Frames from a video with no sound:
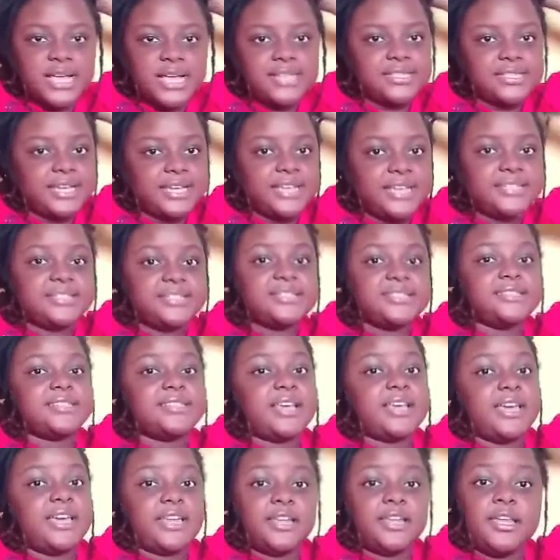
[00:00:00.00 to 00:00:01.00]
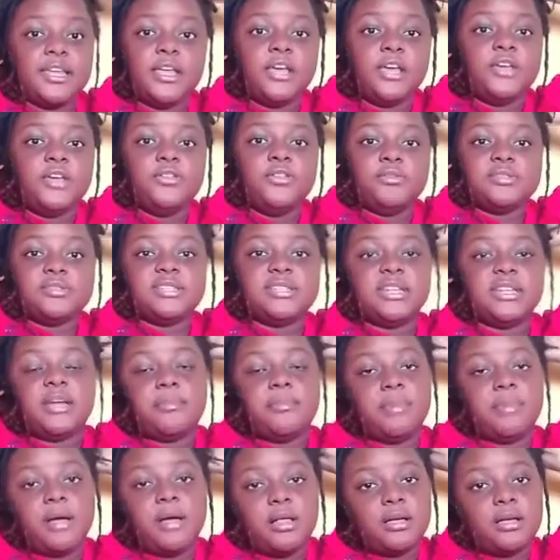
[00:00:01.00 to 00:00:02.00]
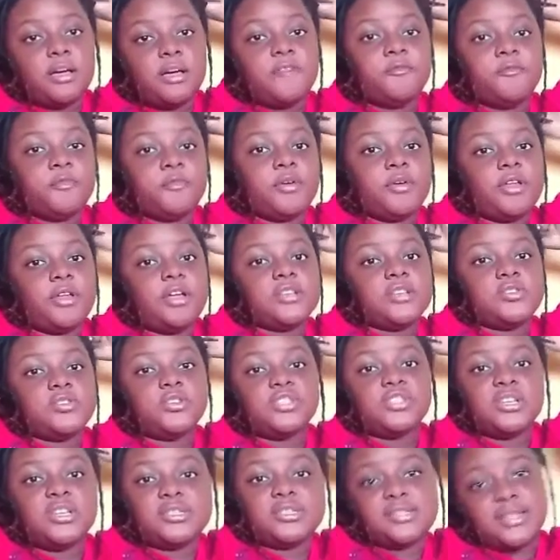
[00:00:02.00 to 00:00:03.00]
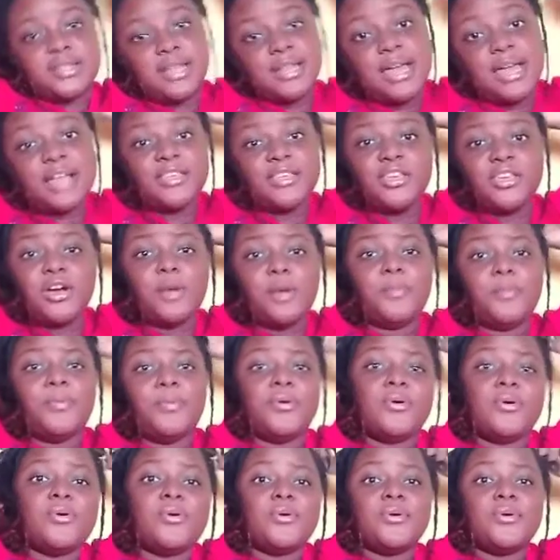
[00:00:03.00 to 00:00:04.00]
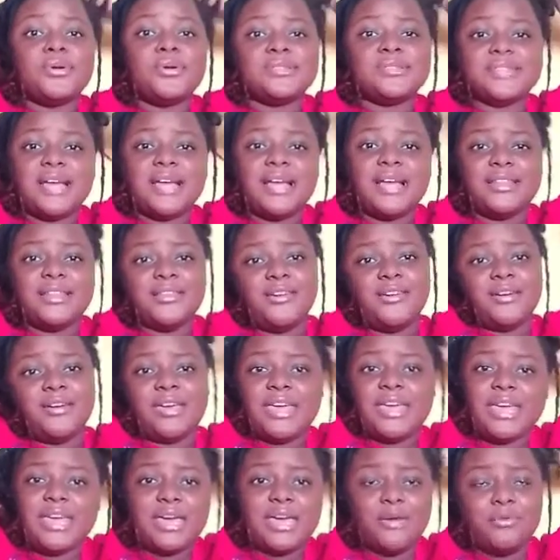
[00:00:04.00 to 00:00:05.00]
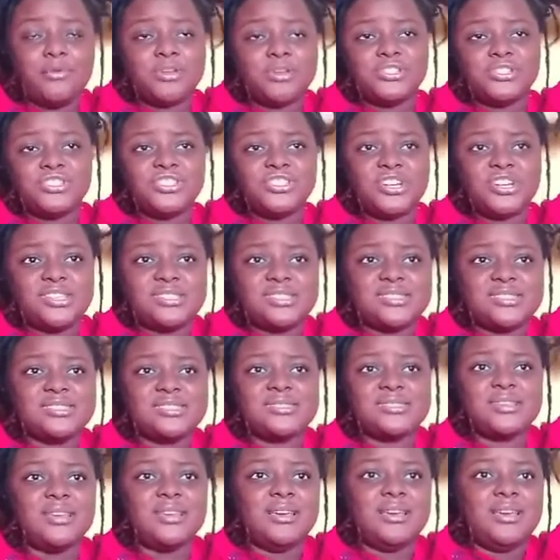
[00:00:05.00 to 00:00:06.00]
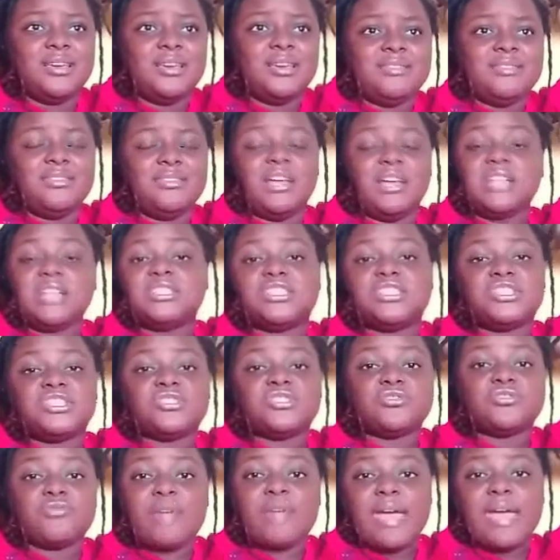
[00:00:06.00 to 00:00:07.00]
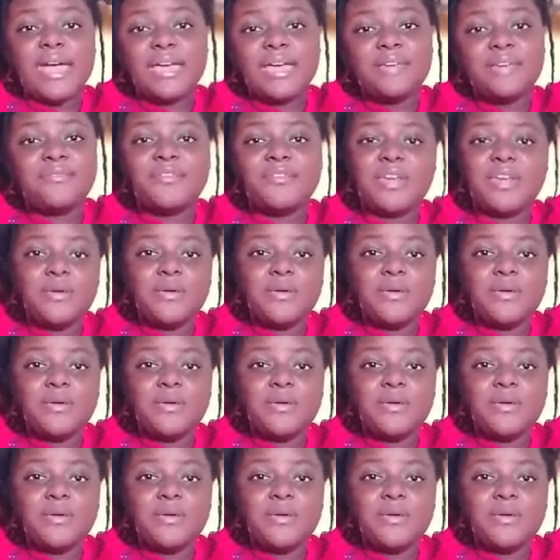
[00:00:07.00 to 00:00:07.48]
As I said, using a bulk of products will just clog your pores, and your hair will just not strive.